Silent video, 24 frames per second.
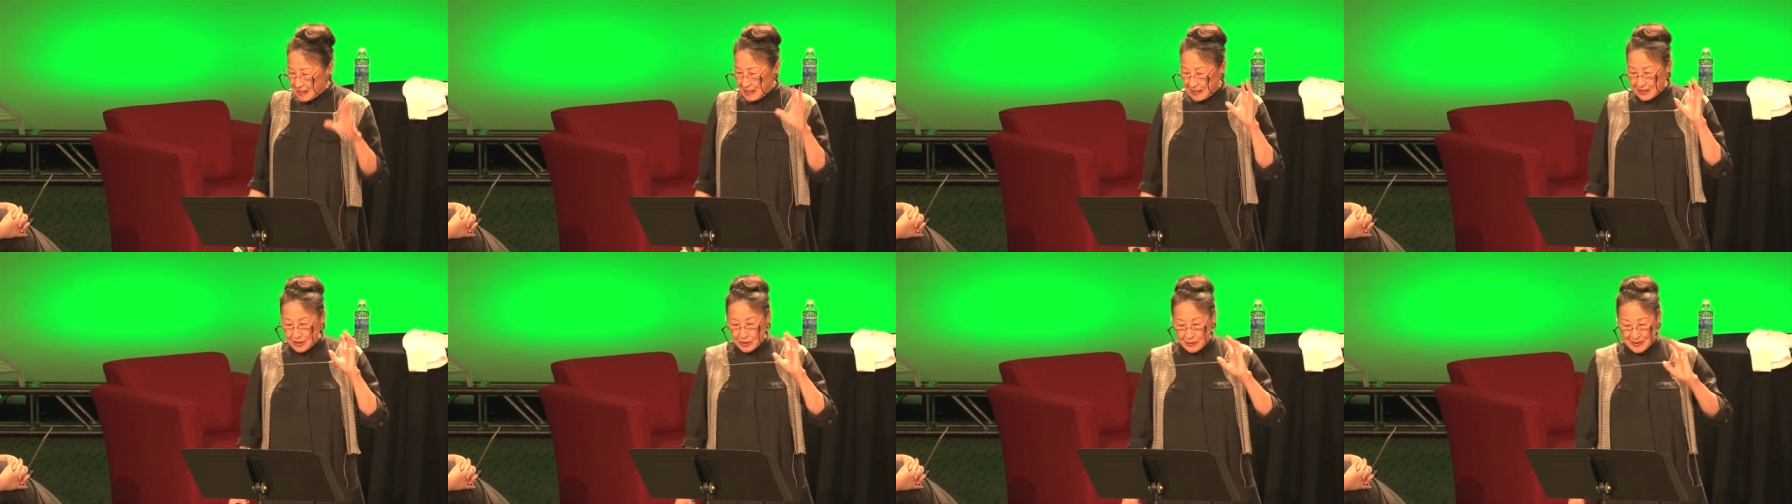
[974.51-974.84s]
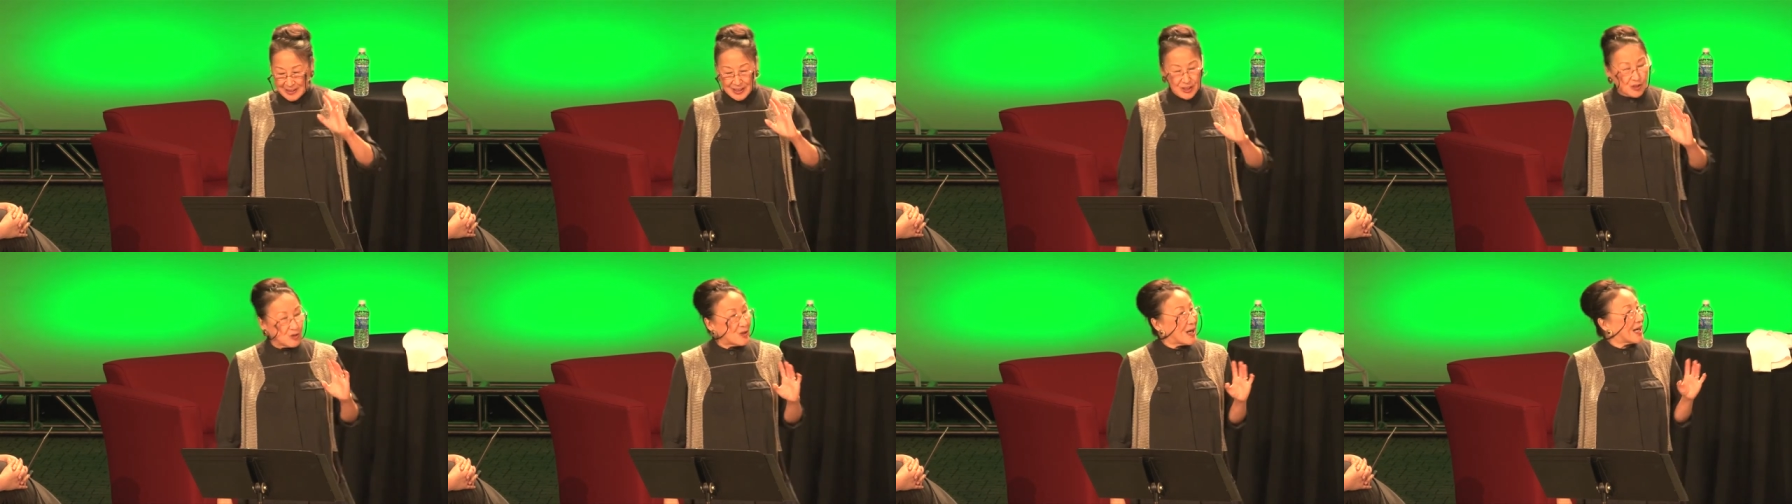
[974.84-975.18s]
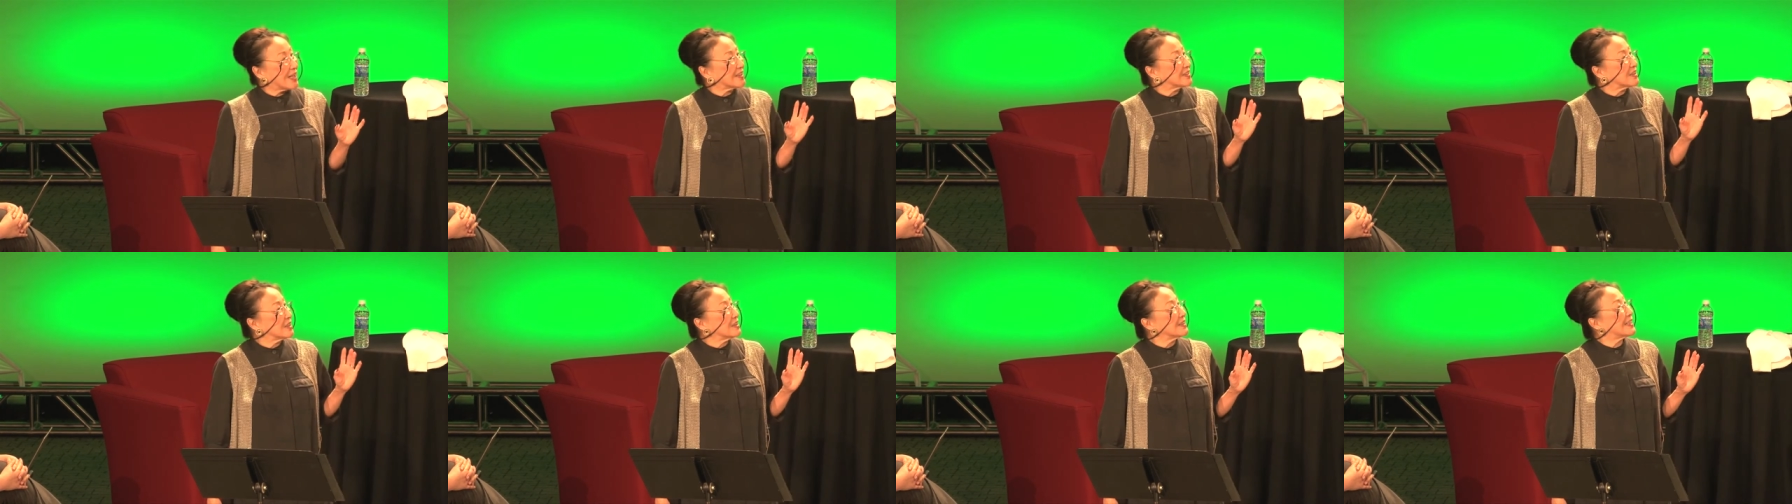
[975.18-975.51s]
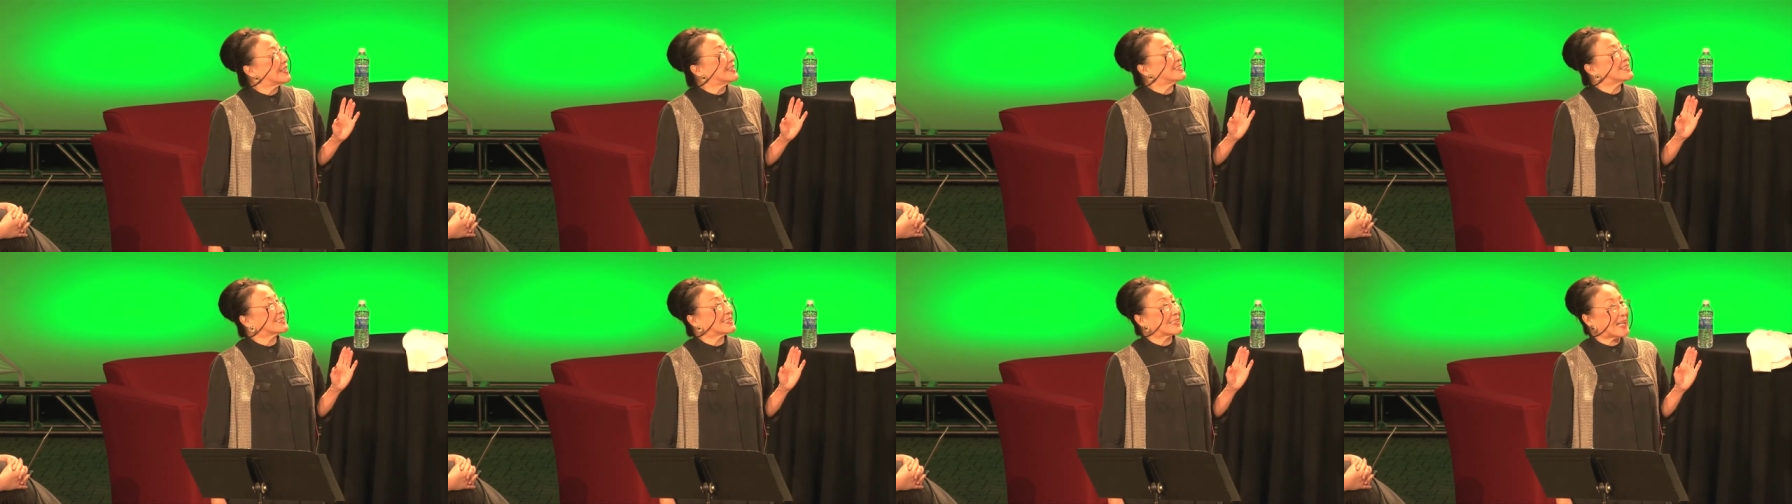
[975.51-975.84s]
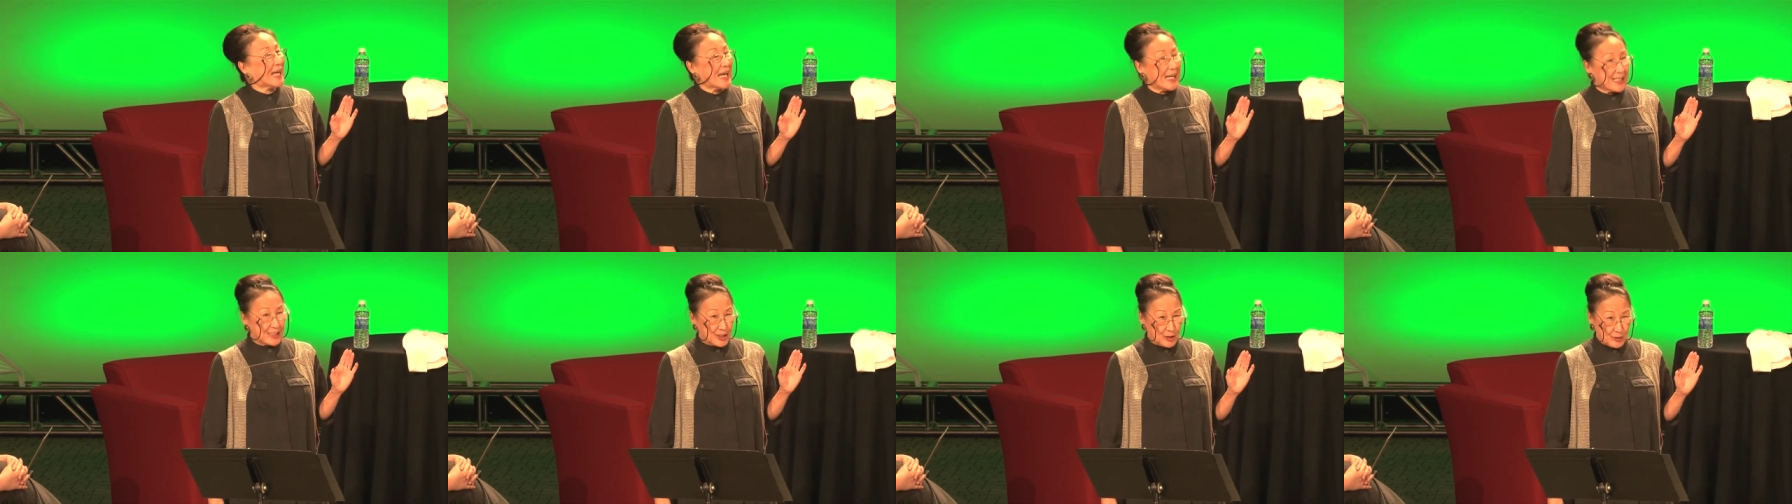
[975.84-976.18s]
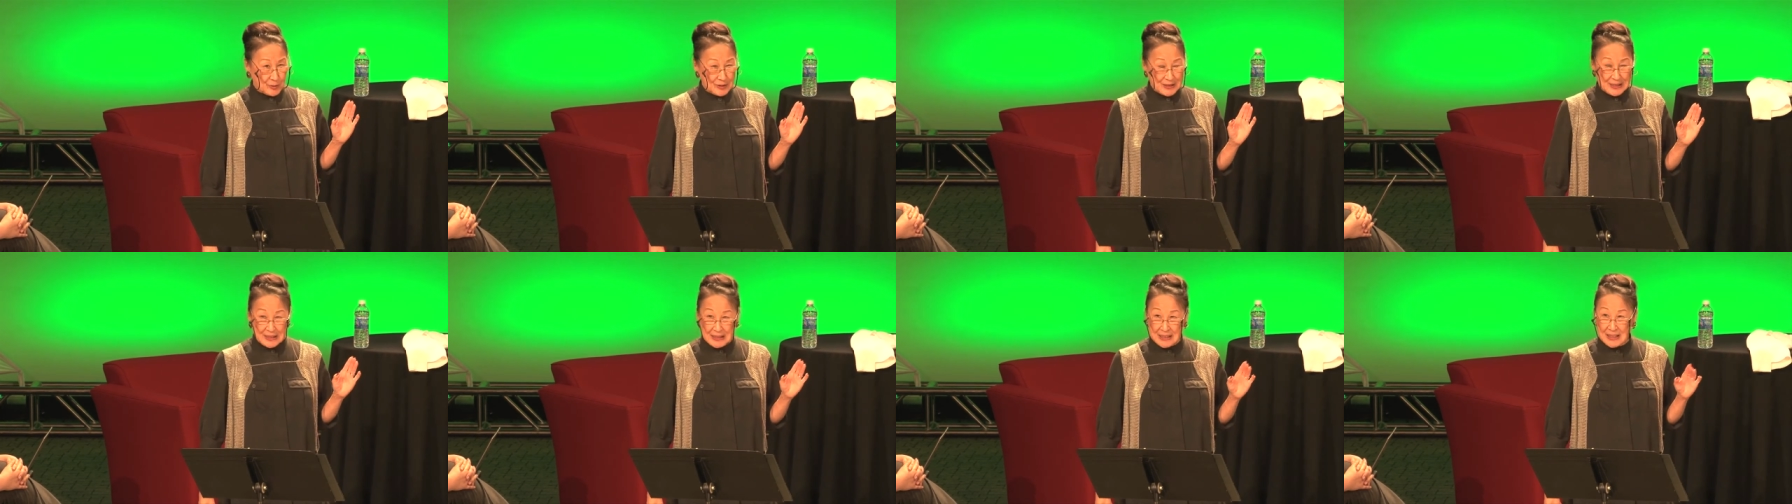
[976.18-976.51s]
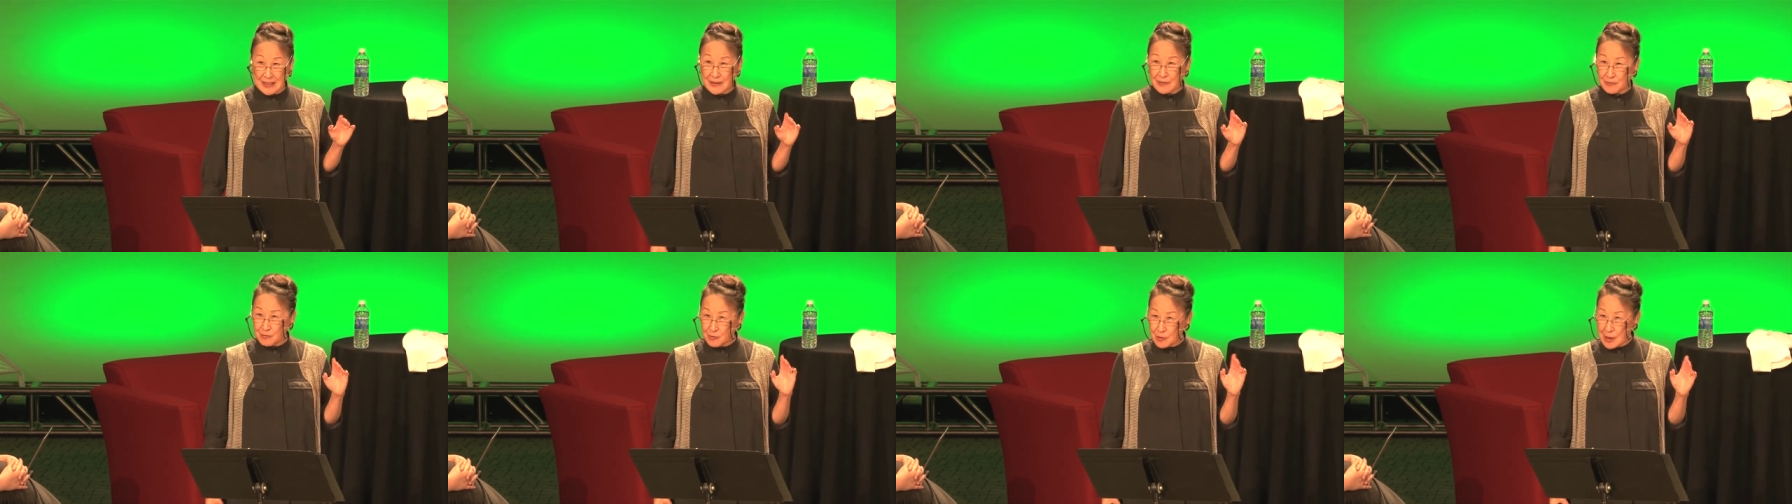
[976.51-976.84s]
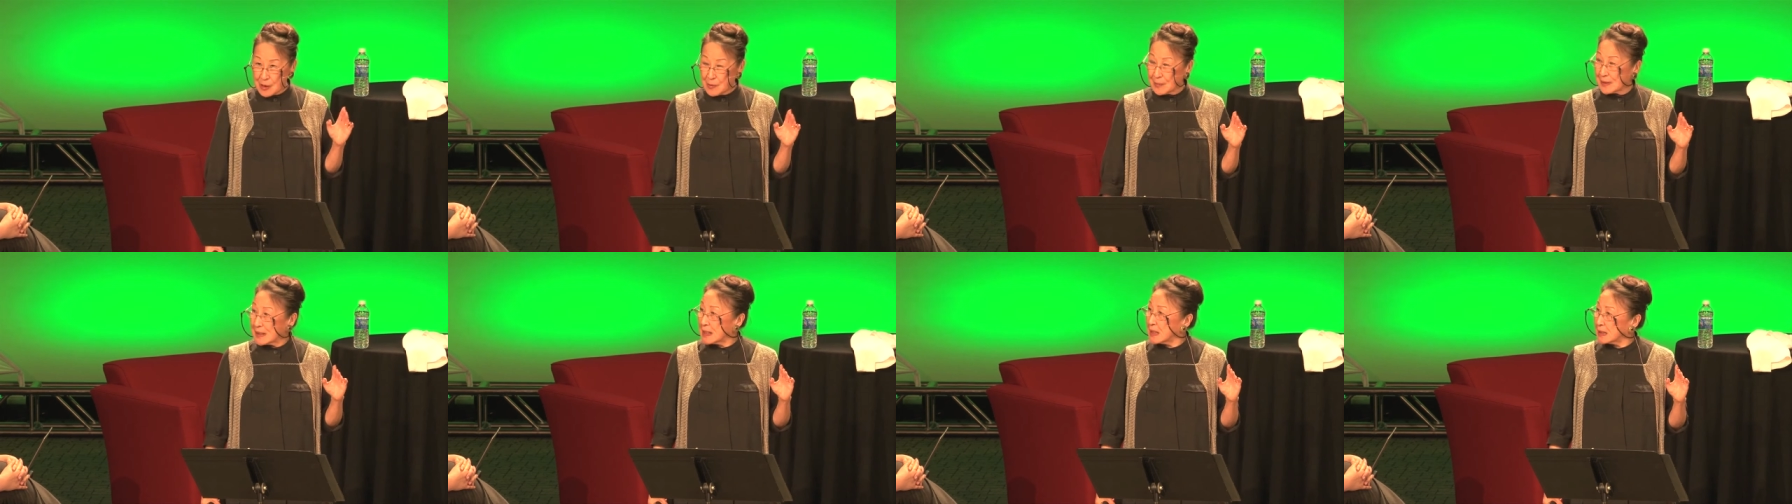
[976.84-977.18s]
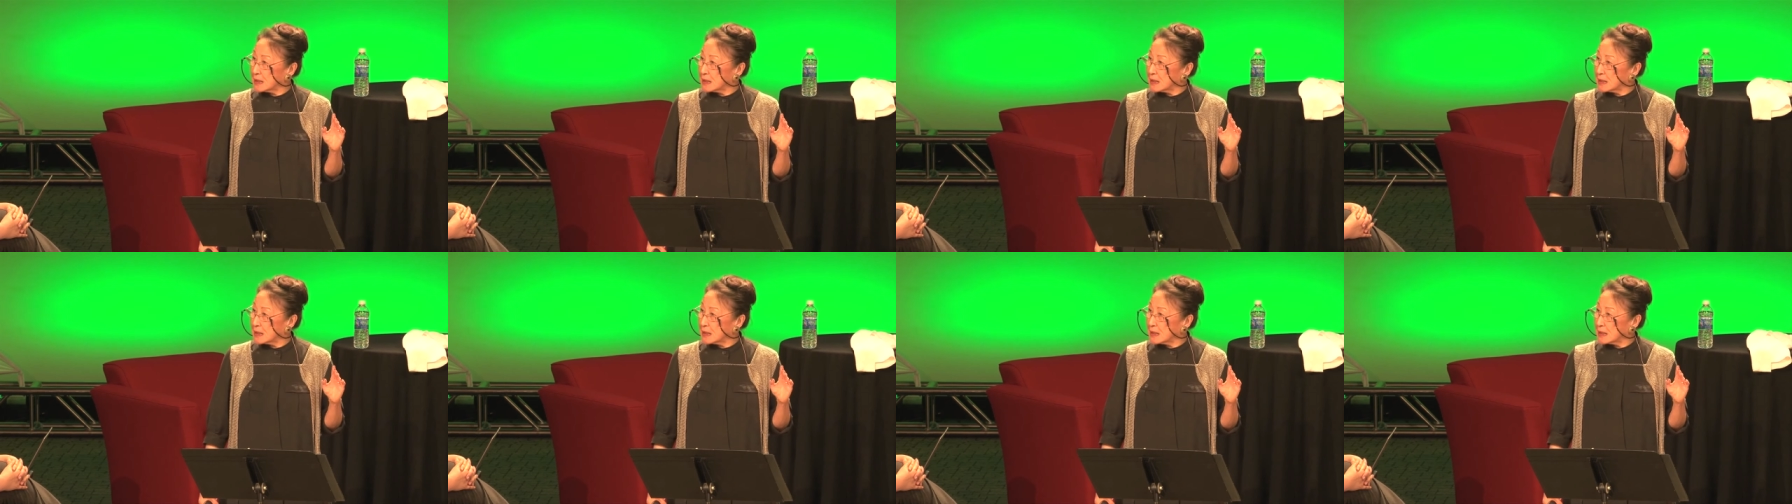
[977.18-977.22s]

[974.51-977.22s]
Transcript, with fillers: to extract the latest casualty of growing